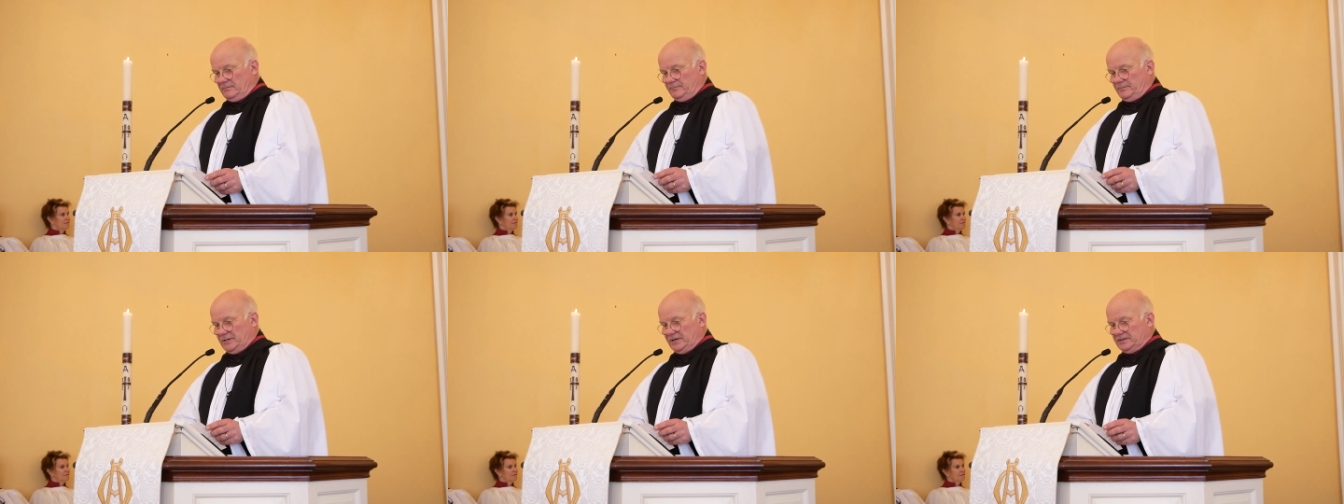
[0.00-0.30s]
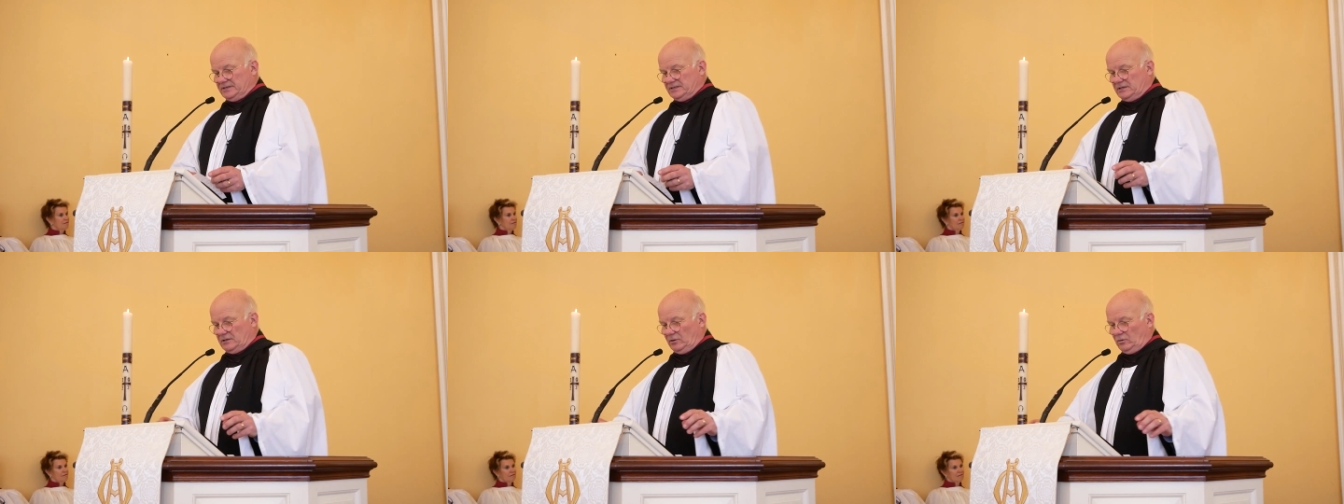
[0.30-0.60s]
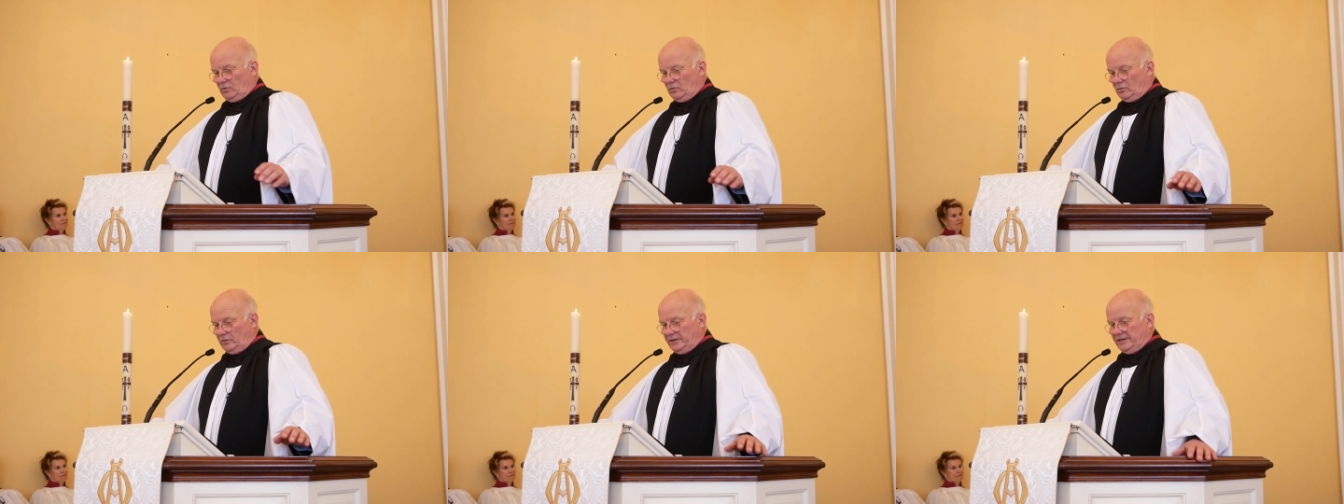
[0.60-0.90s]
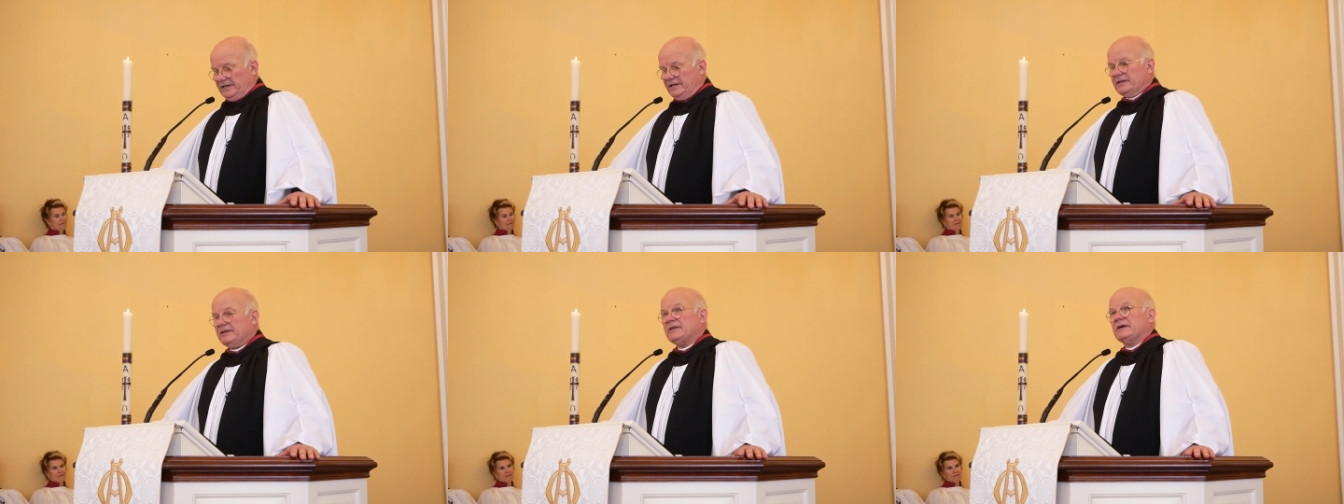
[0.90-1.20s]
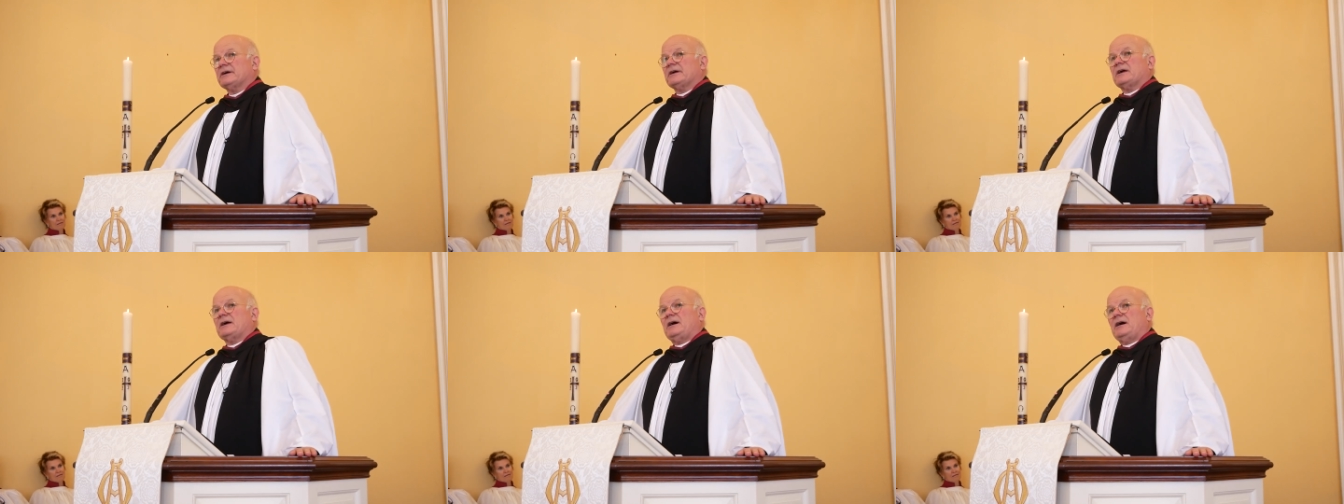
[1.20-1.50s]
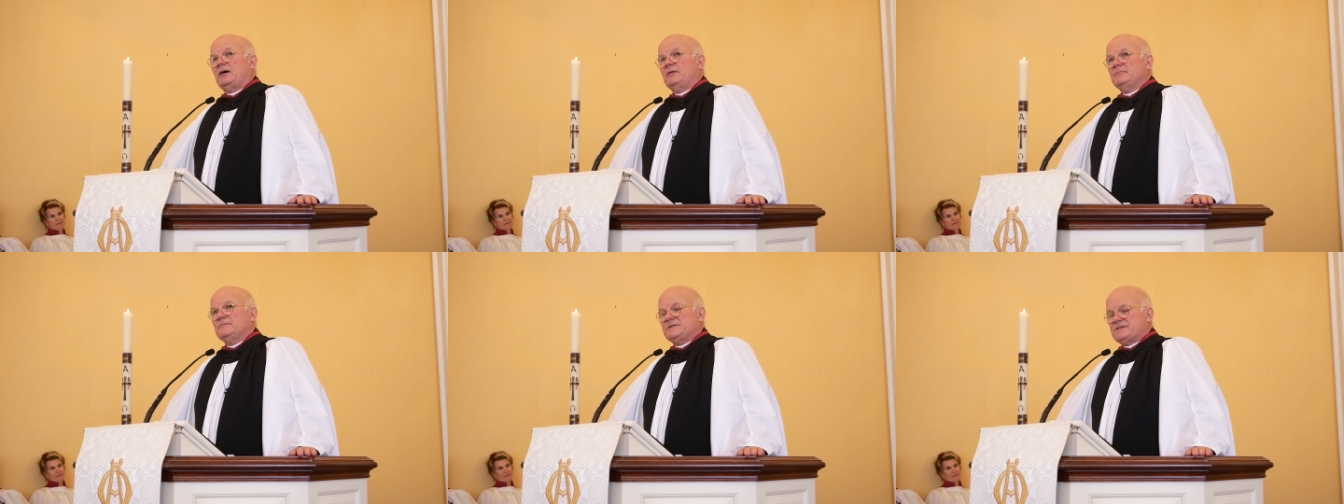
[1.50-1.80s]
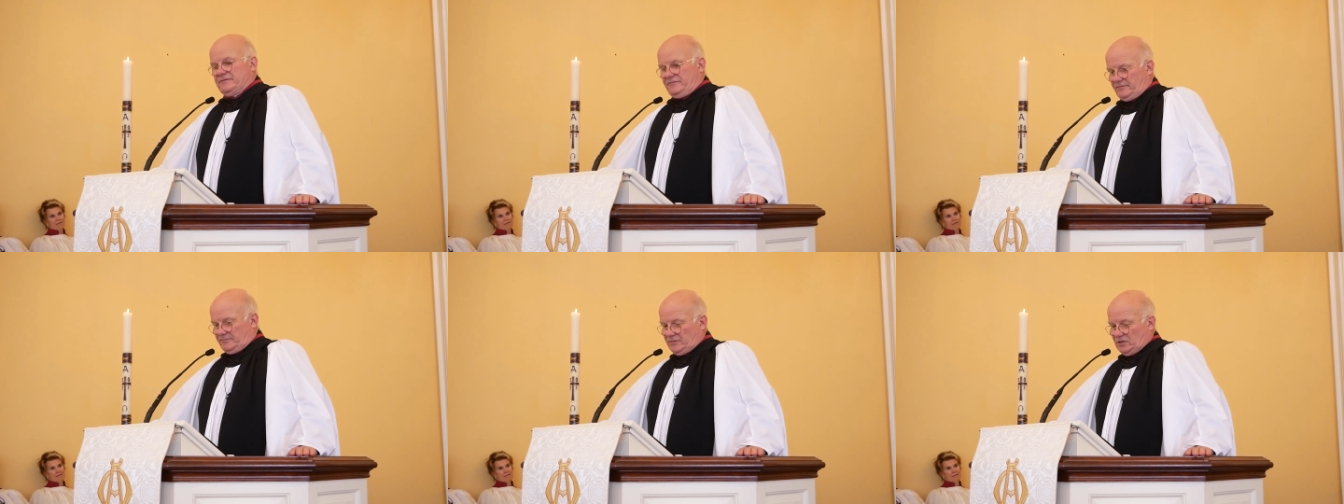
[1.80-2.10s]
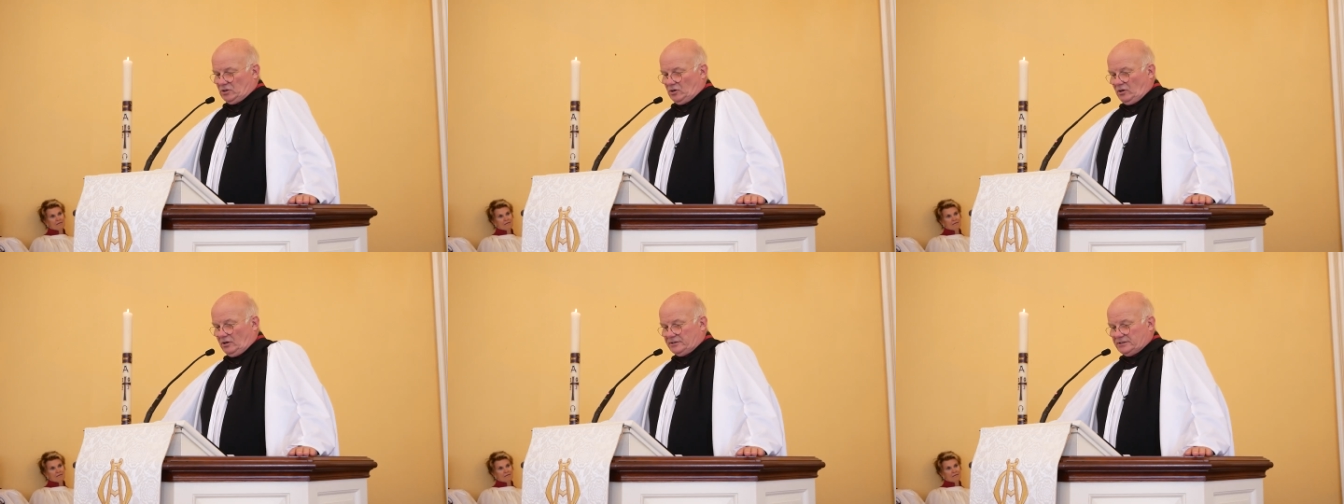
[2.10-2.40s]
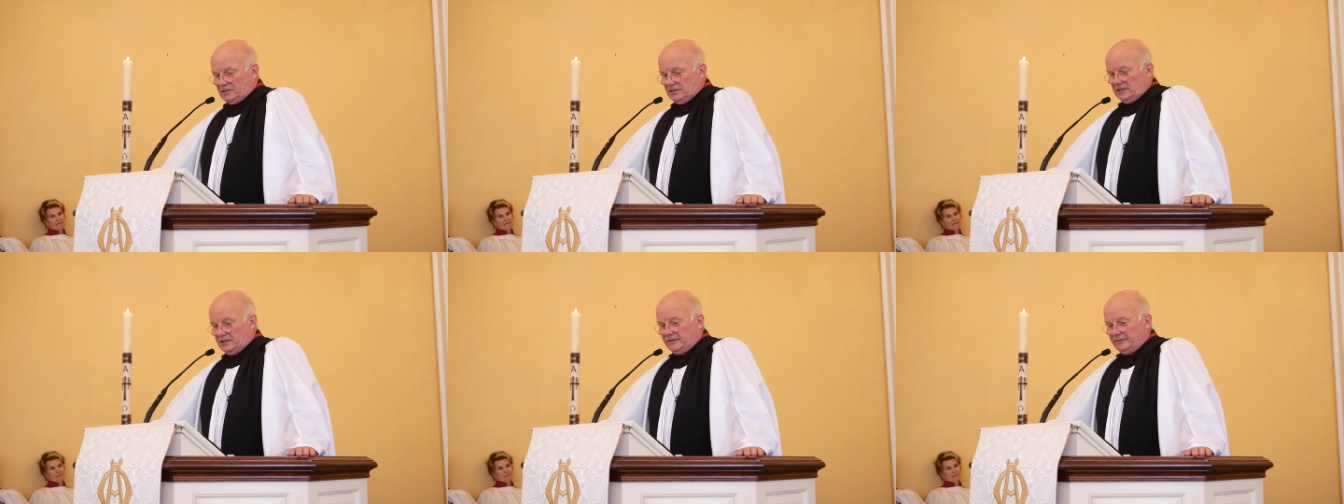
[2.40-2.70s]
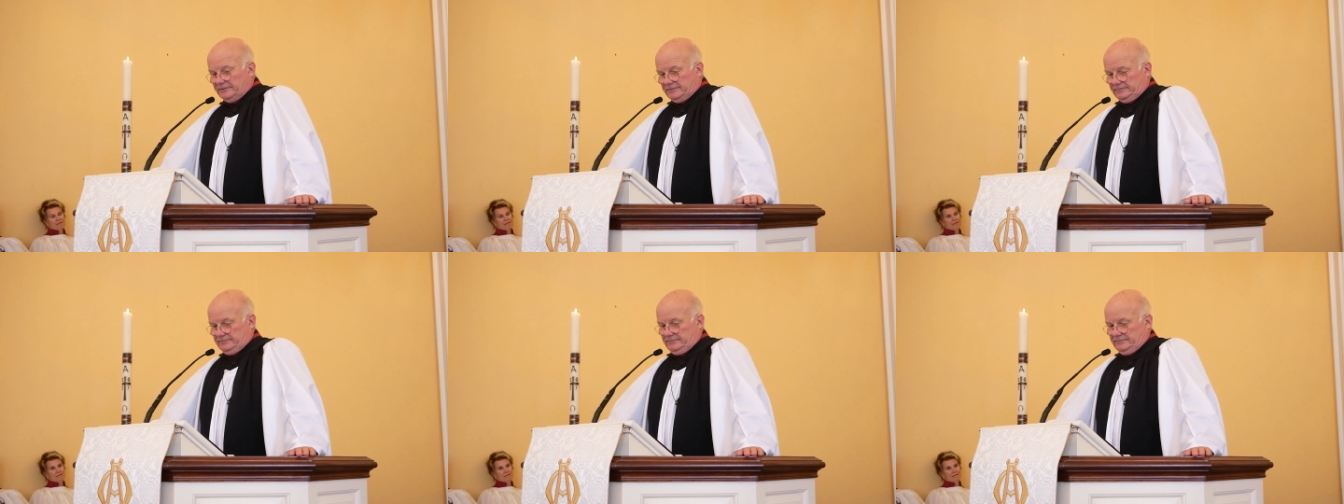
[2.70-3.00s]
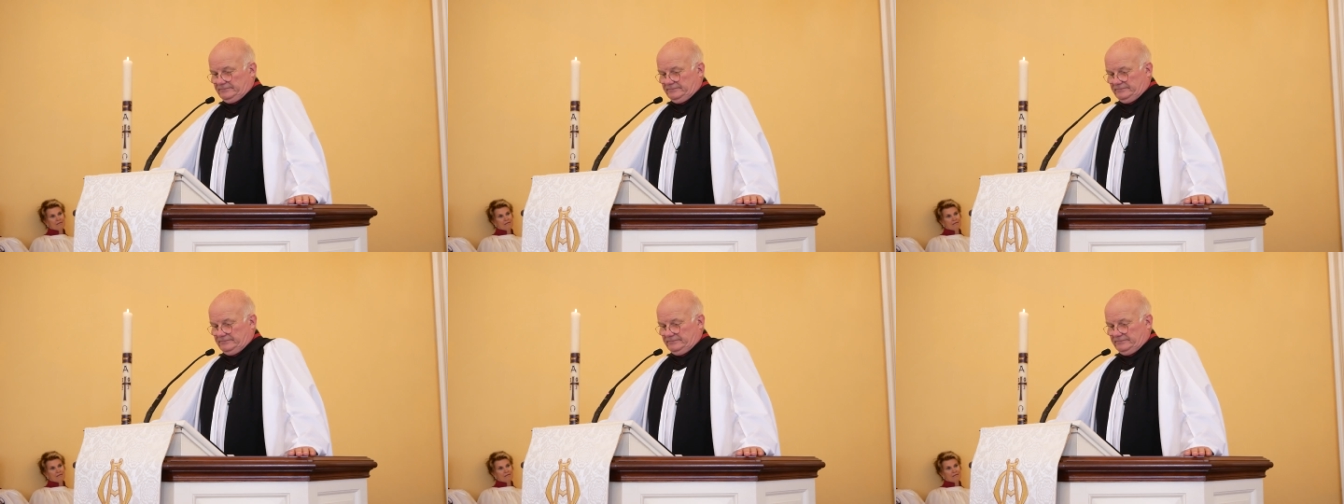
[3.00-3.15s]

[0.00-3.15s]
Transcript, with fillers: but glory that comes from God alone.